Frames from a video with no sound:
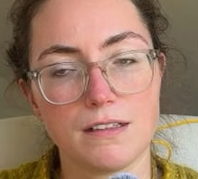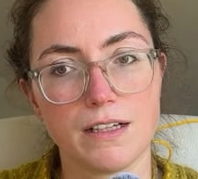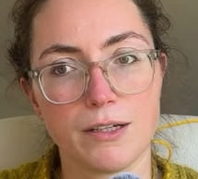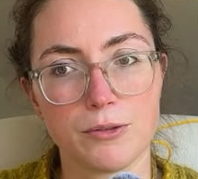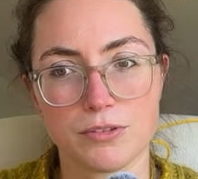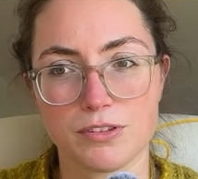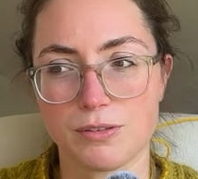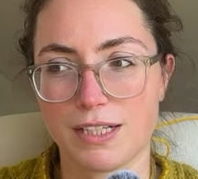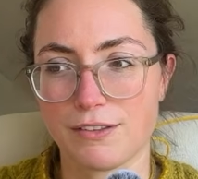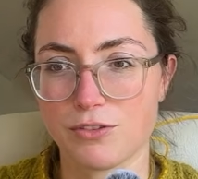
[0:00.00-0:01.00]
I
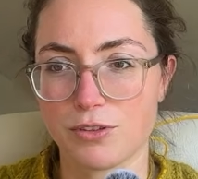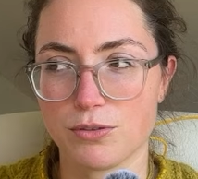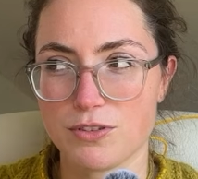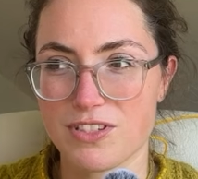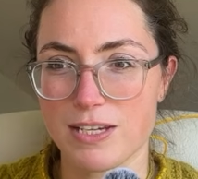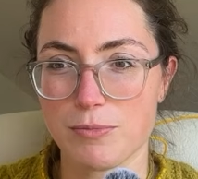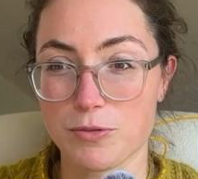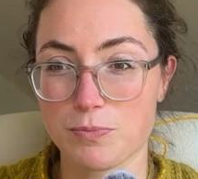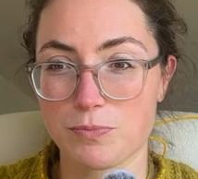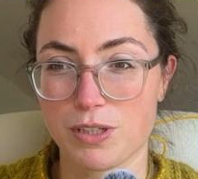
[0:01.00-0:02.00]
also have to go to the
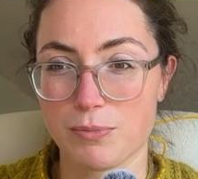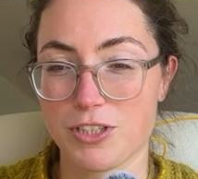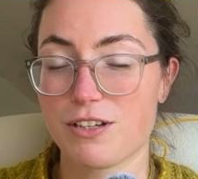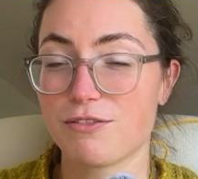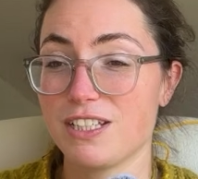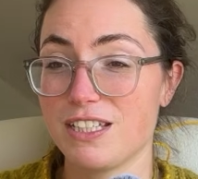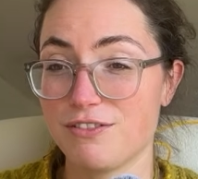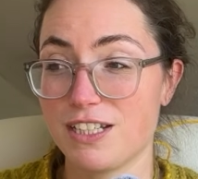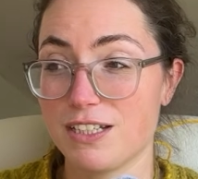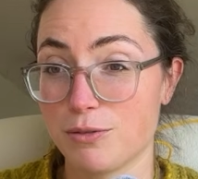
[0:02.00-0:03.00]
stables pretty much every
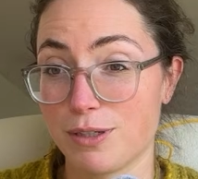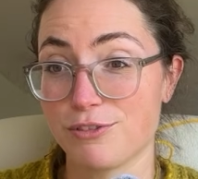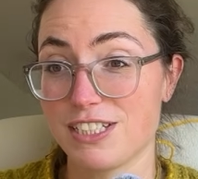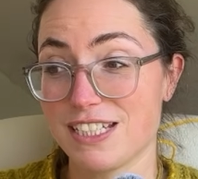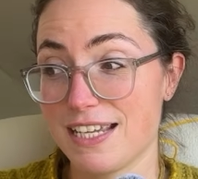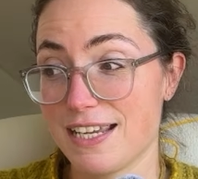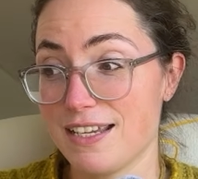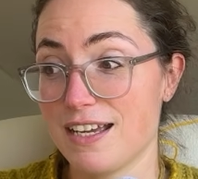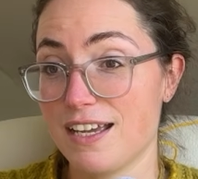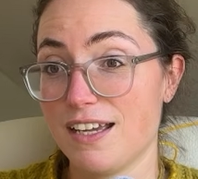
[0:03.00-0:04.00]
evening or every
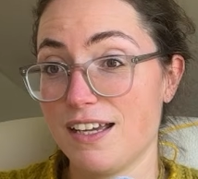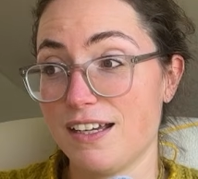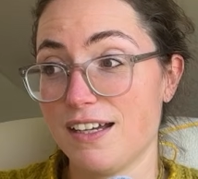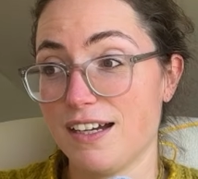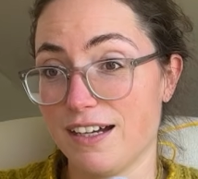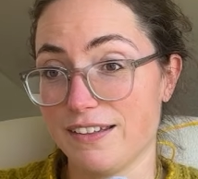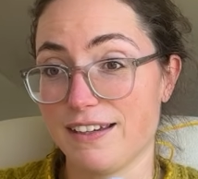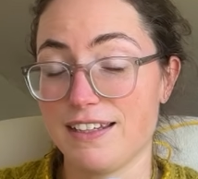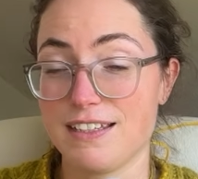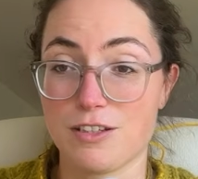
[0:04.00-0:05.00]
day, and
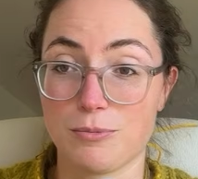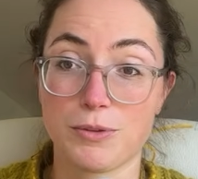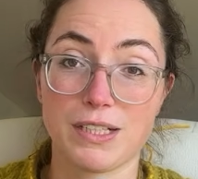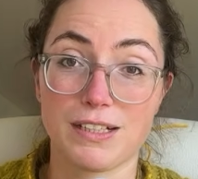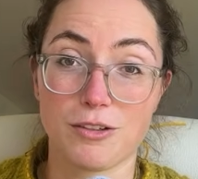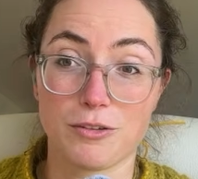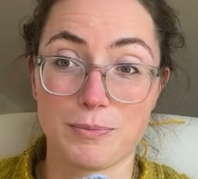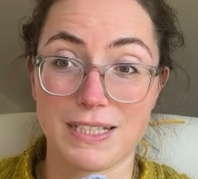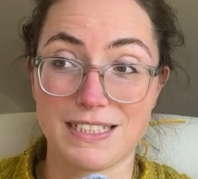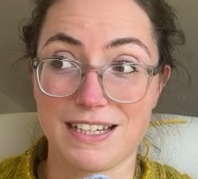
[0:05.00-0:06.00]
that eats up quite a lot
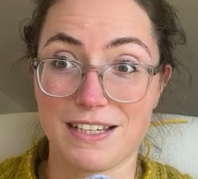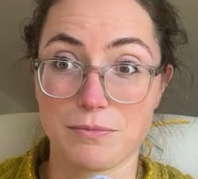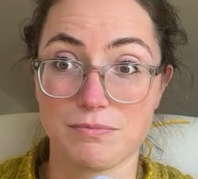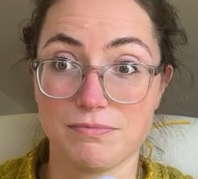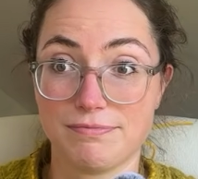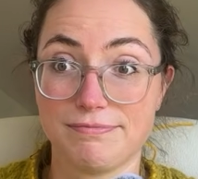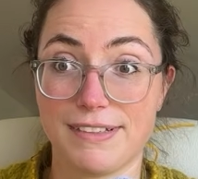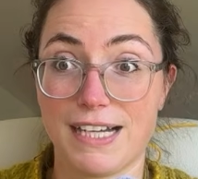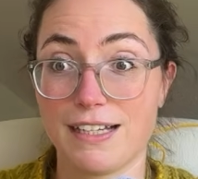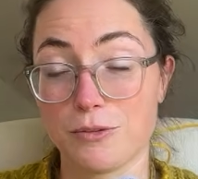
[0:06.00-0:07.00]
of my time.
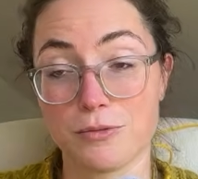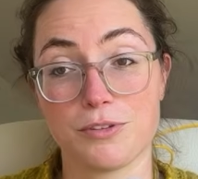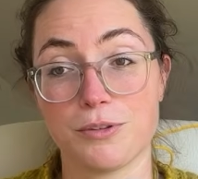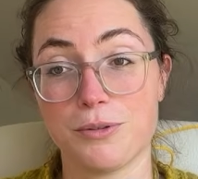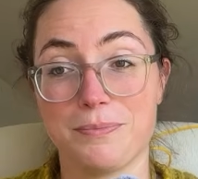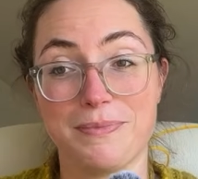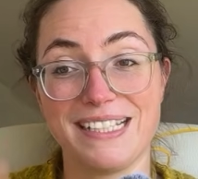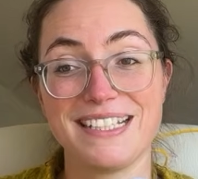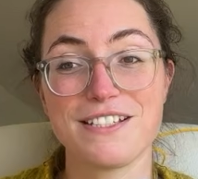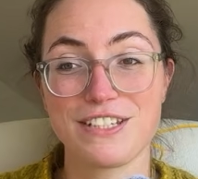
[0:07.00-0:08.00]
And I also
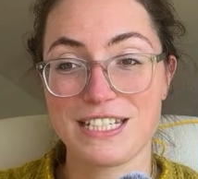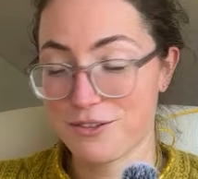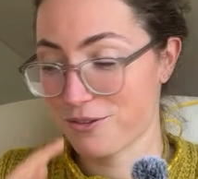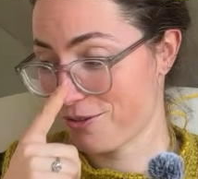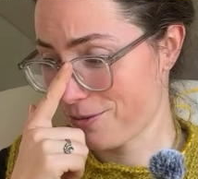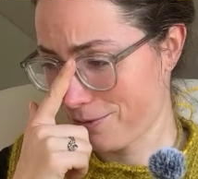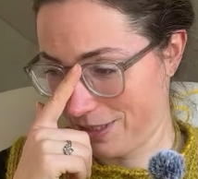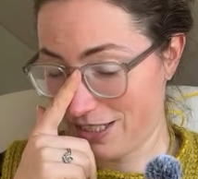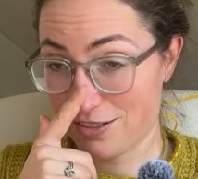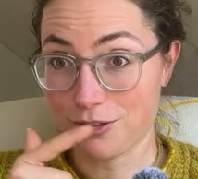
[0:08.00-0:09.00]
make these videos,
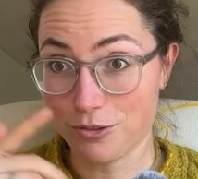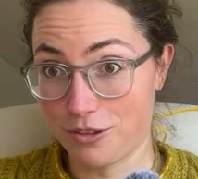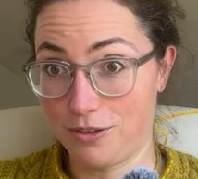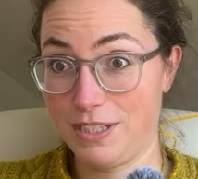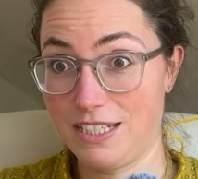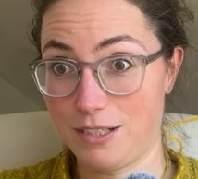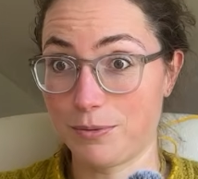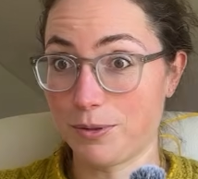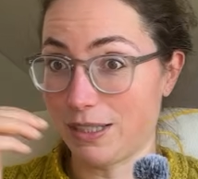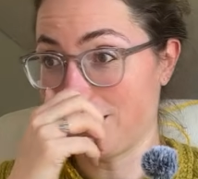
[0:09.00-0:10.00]
which also eat
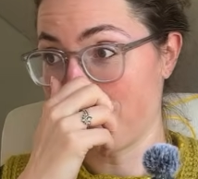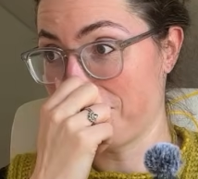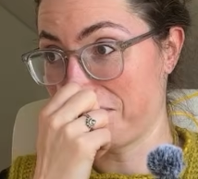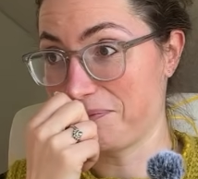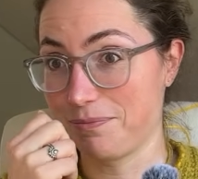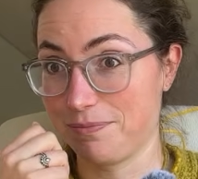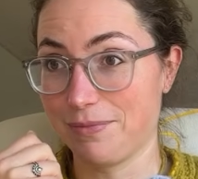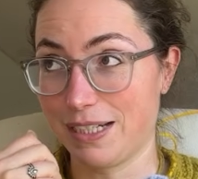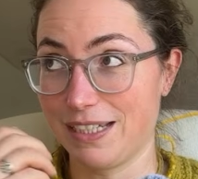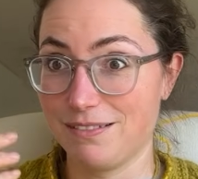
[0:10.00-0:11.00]
up quite a lot of
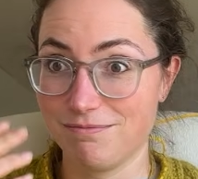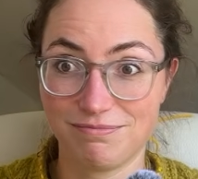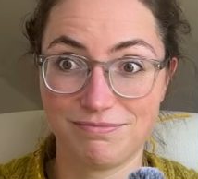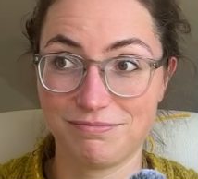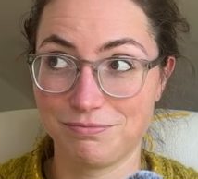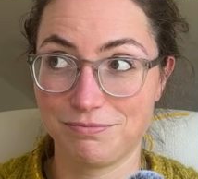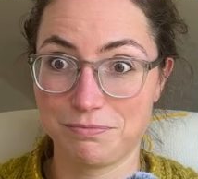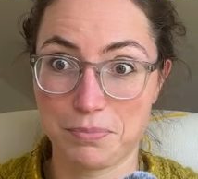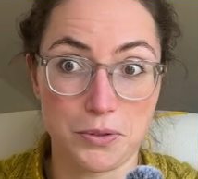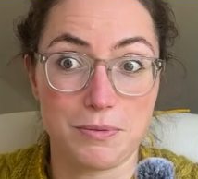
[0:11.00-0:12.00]
my
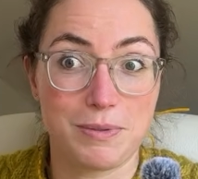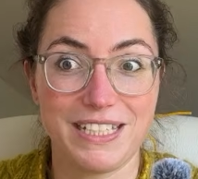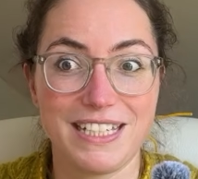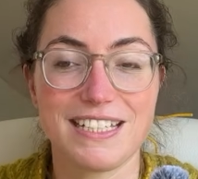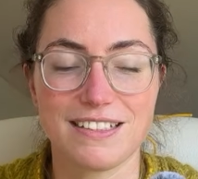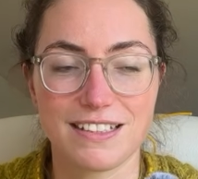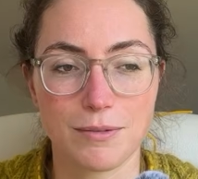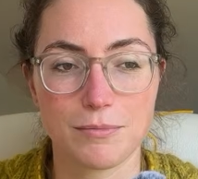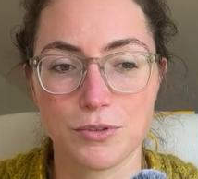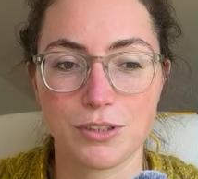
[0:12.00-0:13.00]
possibly knitting
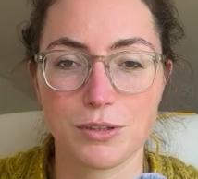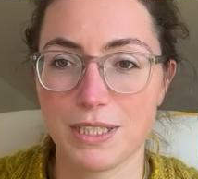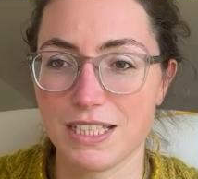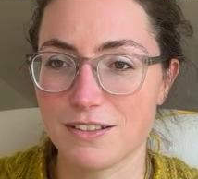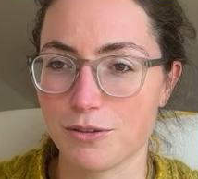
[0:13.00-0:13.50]
time during the week.